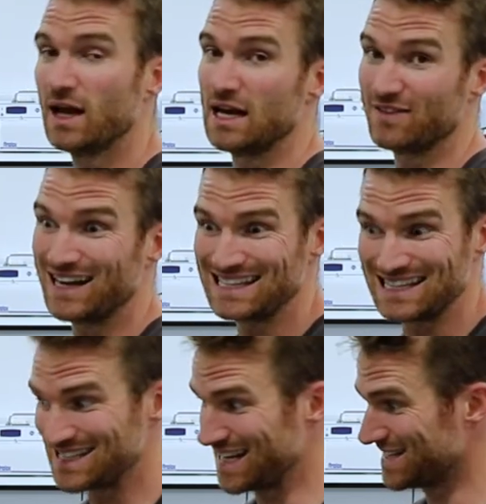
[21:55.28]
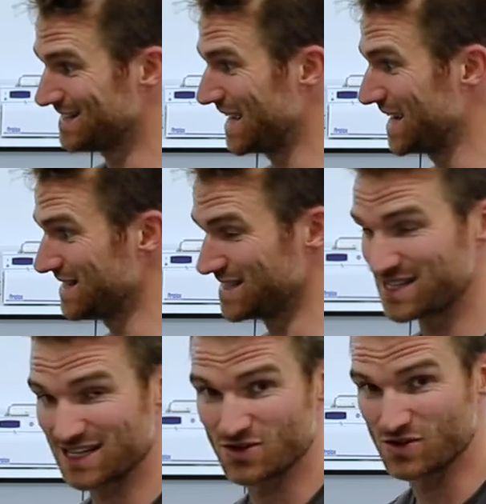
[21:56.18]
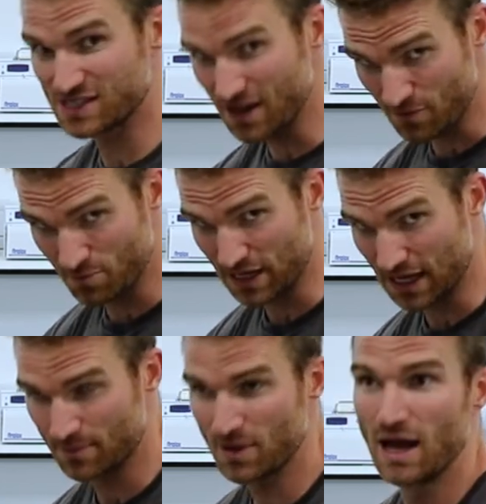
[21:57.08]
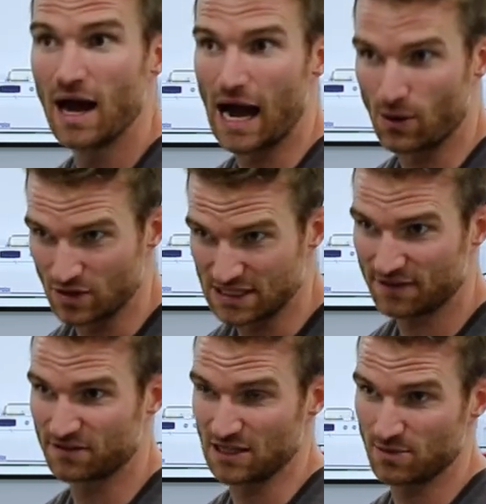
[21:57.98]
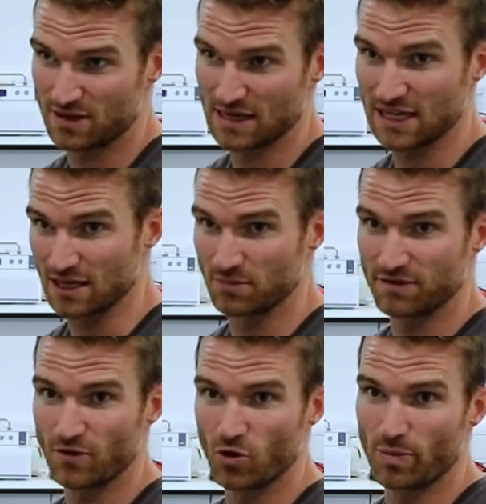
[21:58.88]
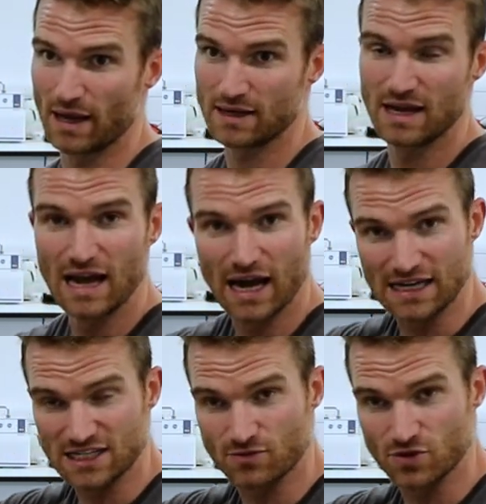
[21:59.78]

If I did this exercise at 6 or 7 p.m, I would definitely be thinking before bed, I need to